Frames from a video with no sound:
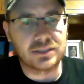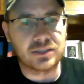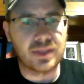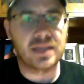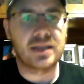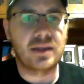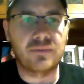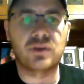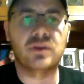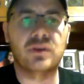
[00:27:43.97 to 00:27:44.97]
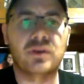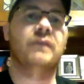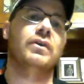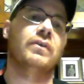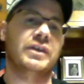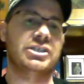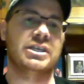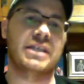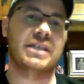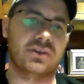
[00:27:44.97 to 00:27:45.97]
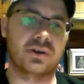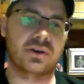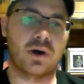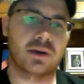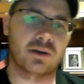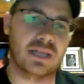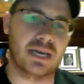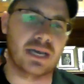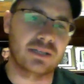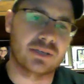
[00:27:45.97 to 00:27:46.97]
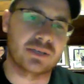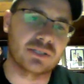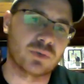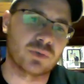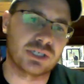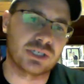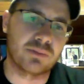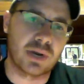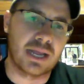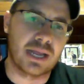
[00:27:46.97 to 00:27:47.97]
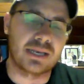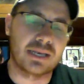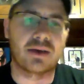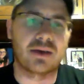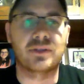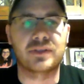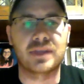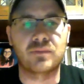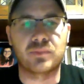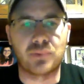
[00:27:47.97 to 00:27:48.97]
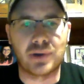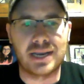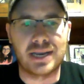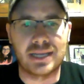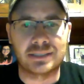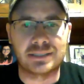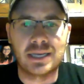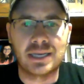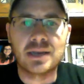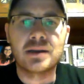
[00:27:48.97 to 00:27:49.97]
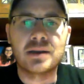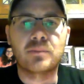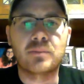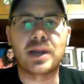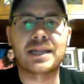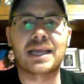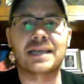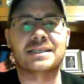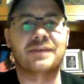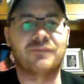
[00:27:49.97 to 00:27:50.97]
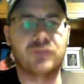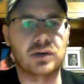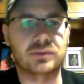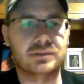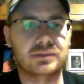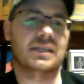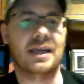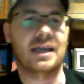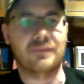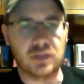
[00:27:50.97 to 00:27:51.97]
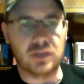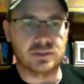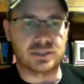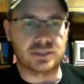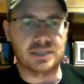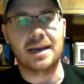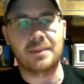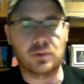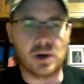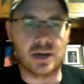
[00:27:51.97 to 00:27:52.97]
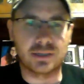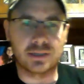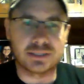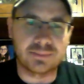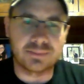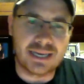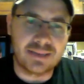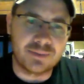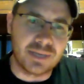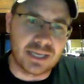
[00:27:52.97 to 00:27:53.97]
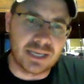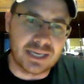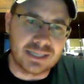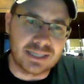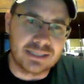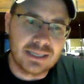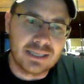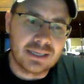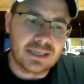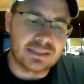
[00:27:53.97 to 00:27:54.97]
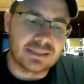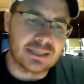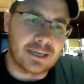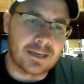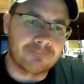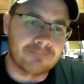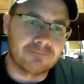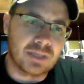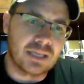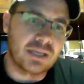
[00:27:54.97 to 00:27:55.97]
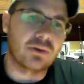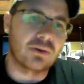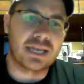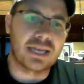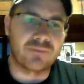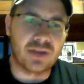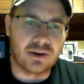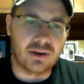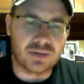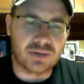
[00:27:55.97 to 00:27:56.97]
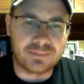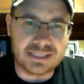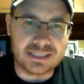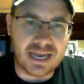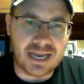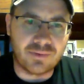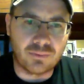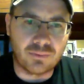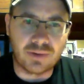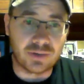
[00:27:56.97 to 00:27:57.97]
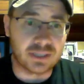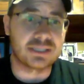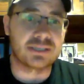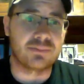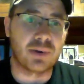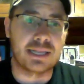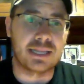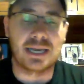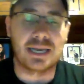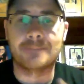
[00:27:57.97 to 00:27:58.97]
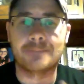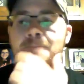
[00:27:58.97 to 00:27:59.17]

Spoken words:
So then if you're fishing in that dirty water a lot, you can switch to braid. Now, the thing with braid is braid likes to float. It kind of floats on top of the water sometimes because it's, it can have air trapped inside of it or whatever because it's a braided line.